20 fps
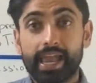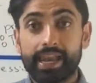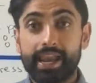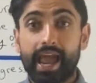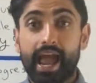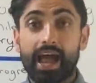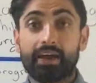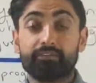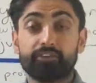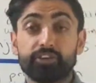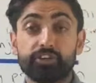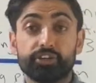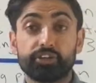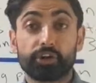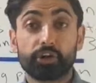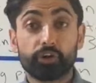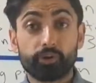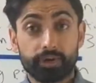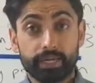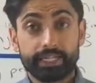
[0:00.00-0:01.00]
and have
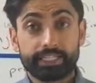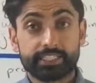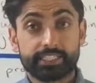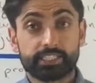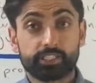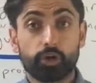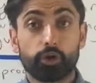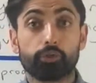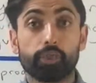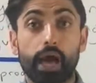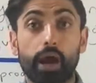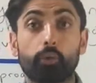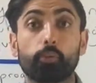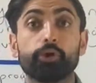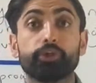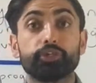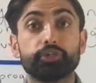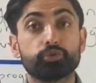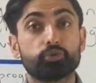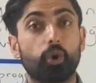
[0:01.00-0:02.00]
endurance so that
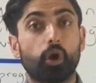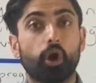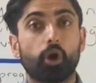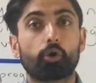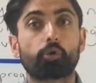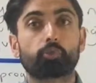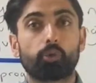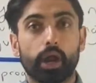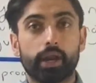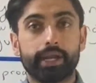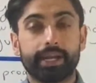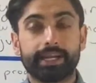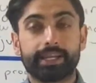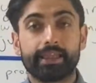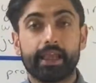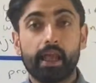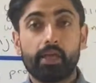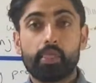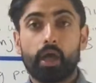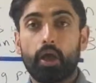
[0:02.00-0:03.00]
when you are running,
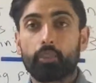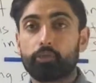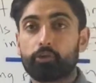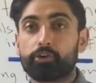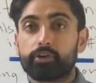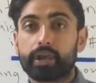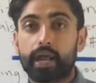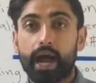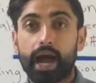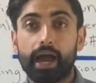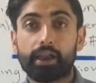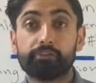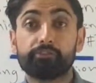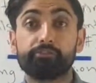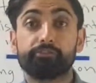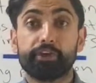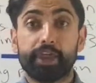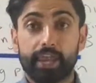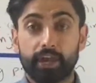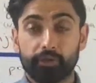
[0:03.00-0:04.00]
that they're not
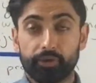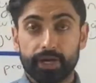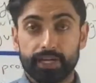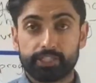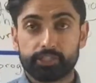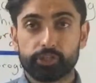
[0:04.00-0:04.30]
failing.